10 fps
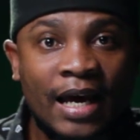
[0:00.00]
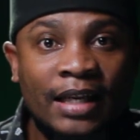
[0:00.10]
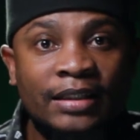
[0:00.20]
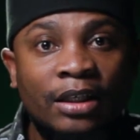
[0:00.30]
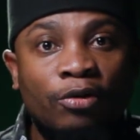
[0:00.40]

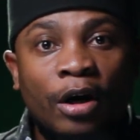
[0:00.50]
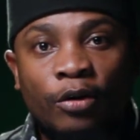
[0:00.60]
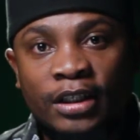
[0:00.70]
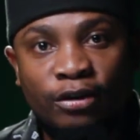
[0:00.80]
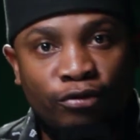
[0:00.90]
Aleister
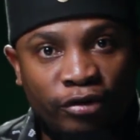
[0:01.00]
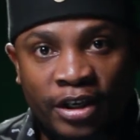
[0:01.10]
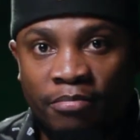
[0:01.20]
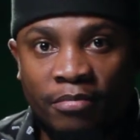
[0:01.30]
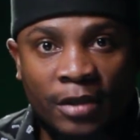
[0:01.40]
Crowley's
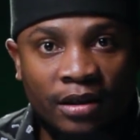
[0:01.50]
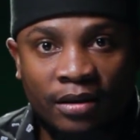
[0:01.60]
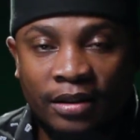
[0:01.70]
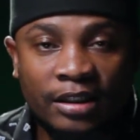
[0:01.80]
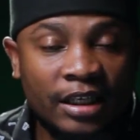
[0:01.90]
dream
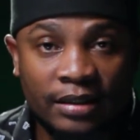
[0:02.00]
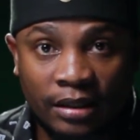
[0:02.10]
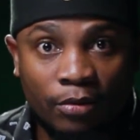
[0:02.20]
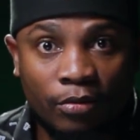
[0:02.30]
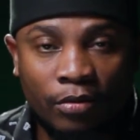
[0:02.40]
years
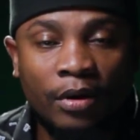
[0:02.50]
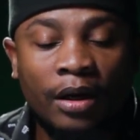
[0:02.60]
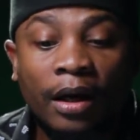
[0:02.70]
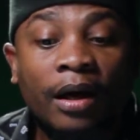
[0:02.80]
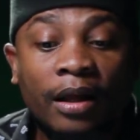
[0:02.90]
ago.
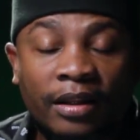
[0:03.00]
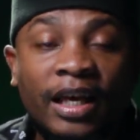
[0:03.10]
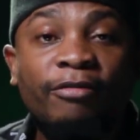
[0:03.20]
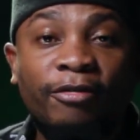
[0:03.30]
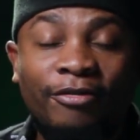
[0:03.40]

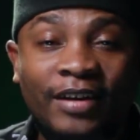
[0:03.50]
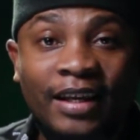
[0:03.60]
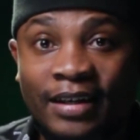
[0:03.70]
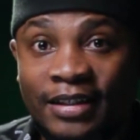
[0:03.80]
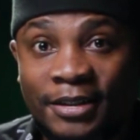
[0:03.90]
They are
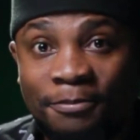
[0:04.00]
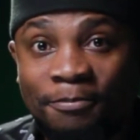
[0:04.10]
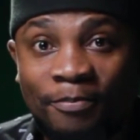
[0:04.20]
fulfilling it.